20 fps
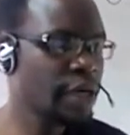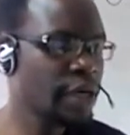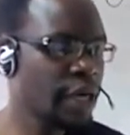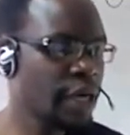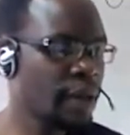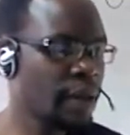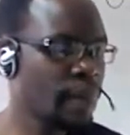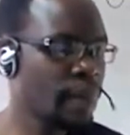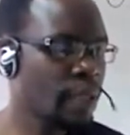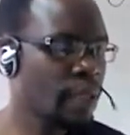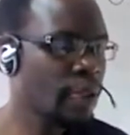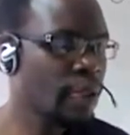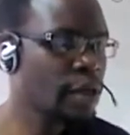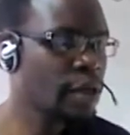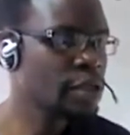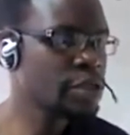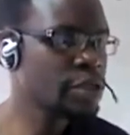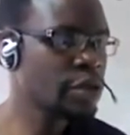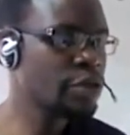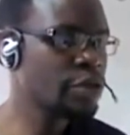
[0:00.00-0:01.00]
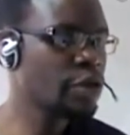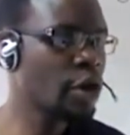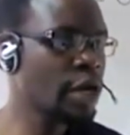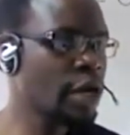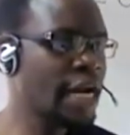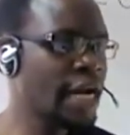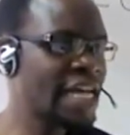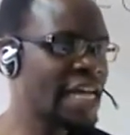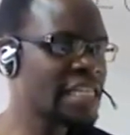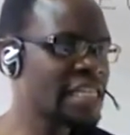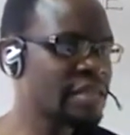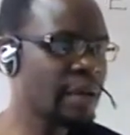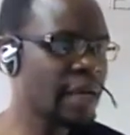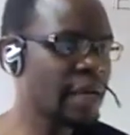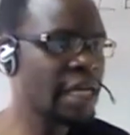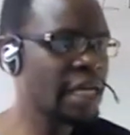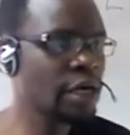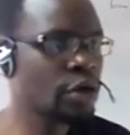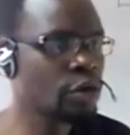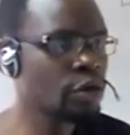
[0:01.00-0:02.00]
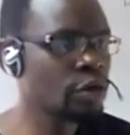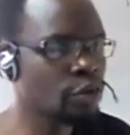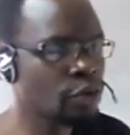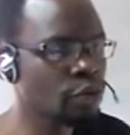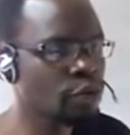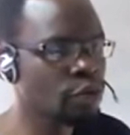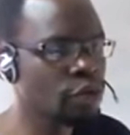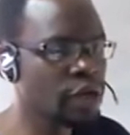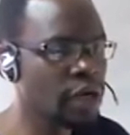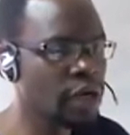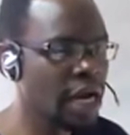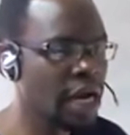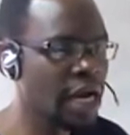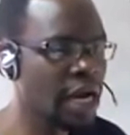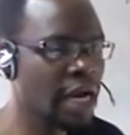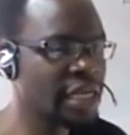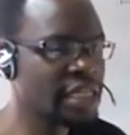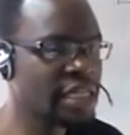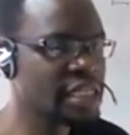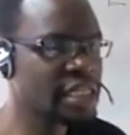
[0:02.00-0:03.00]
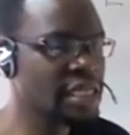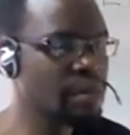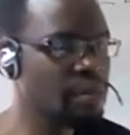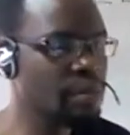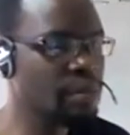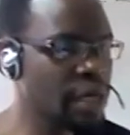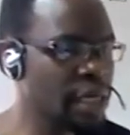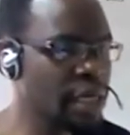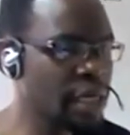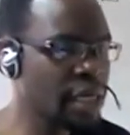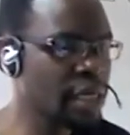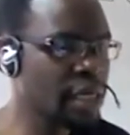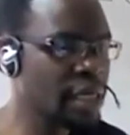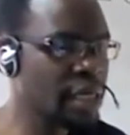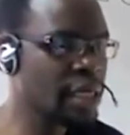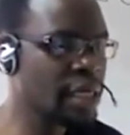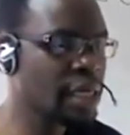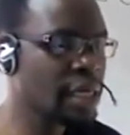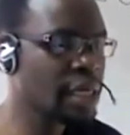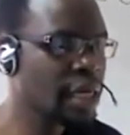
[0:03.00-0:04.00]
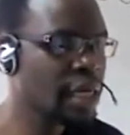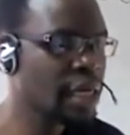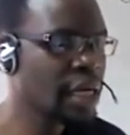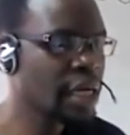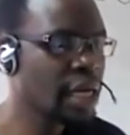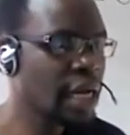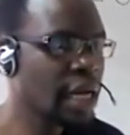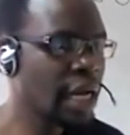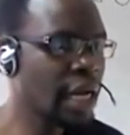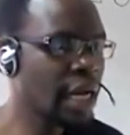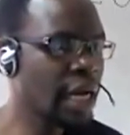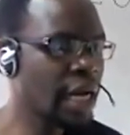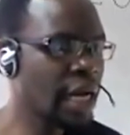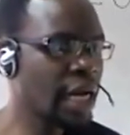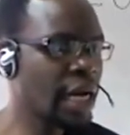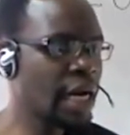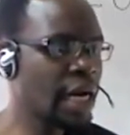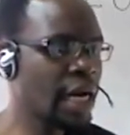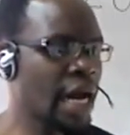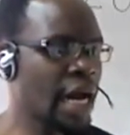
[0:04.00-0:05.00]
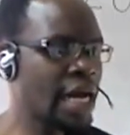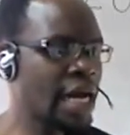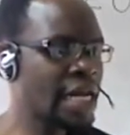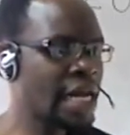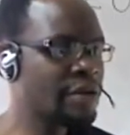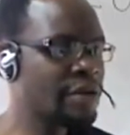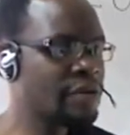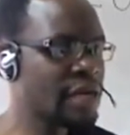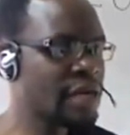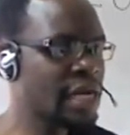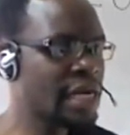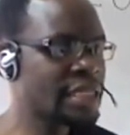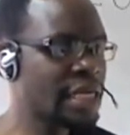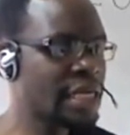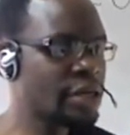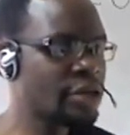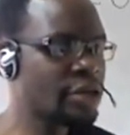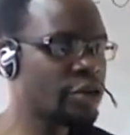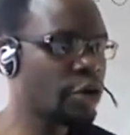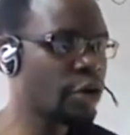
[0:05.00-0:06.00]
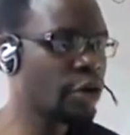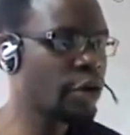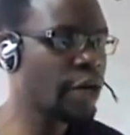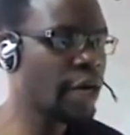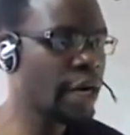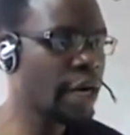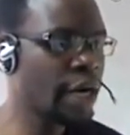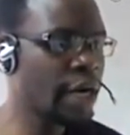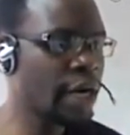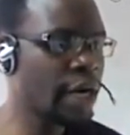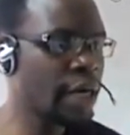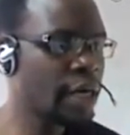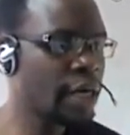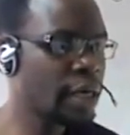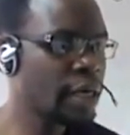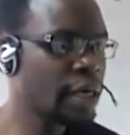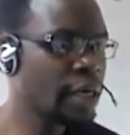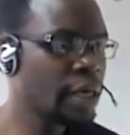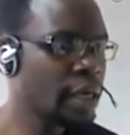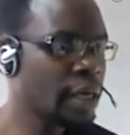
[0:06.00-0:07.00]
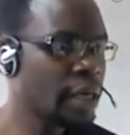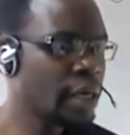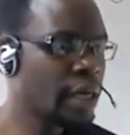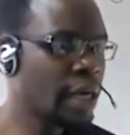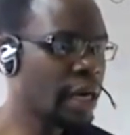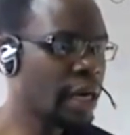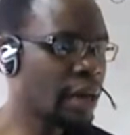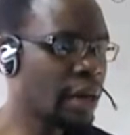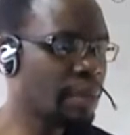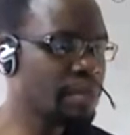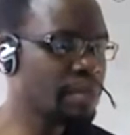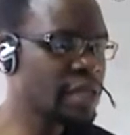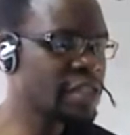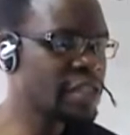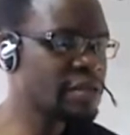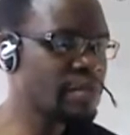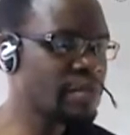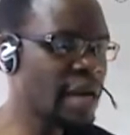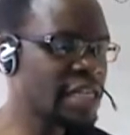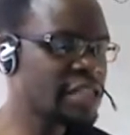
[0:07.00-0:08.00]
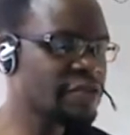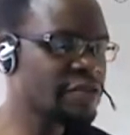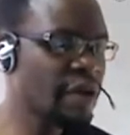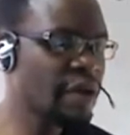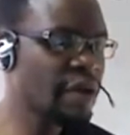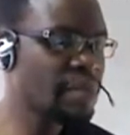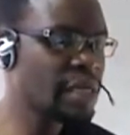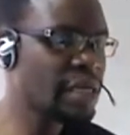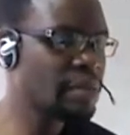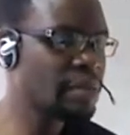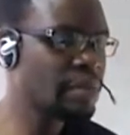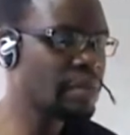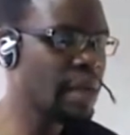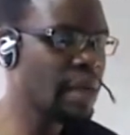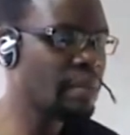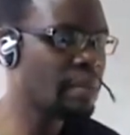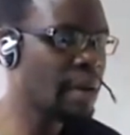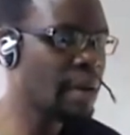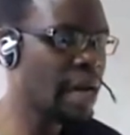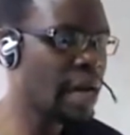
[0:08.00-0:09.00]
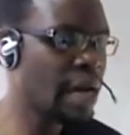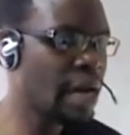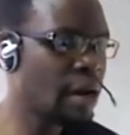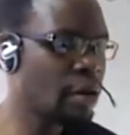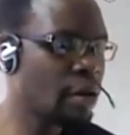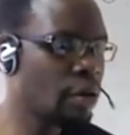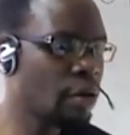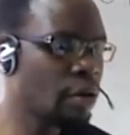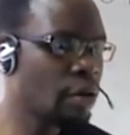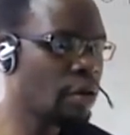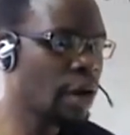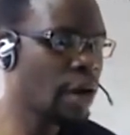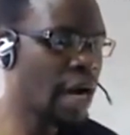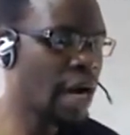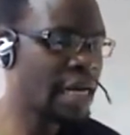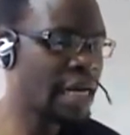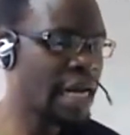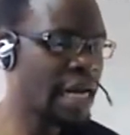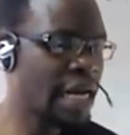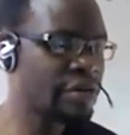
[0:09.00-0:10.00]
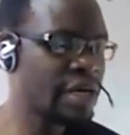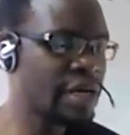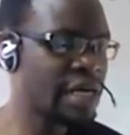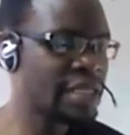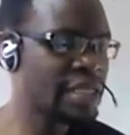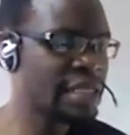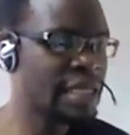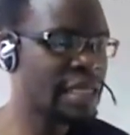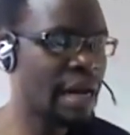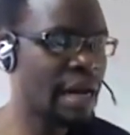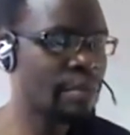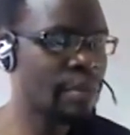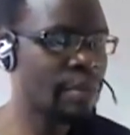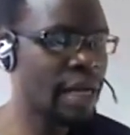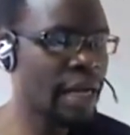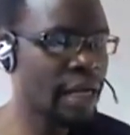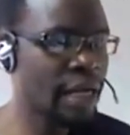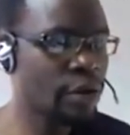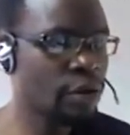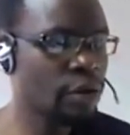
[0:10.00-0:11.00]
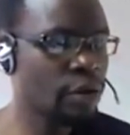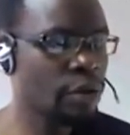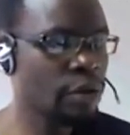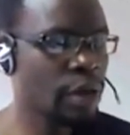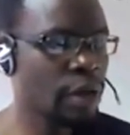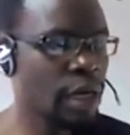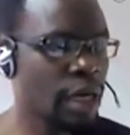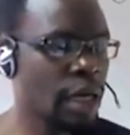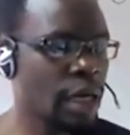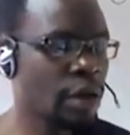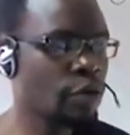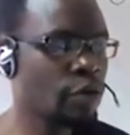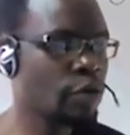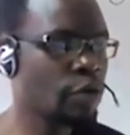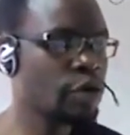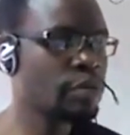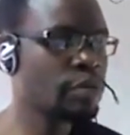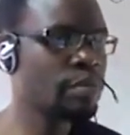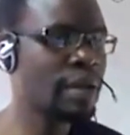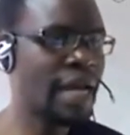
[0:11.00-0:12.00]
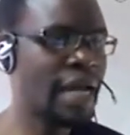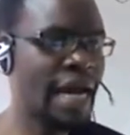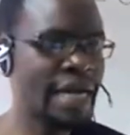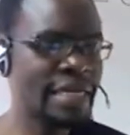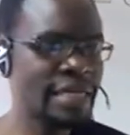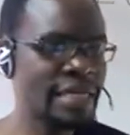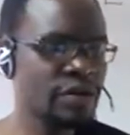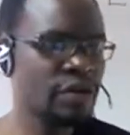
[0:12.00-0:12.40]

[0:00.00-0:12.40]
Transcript: Yeah? So donors may include a sibling, an unrelated donor, a mismatched family member, or an unrelated umbilical cord blood.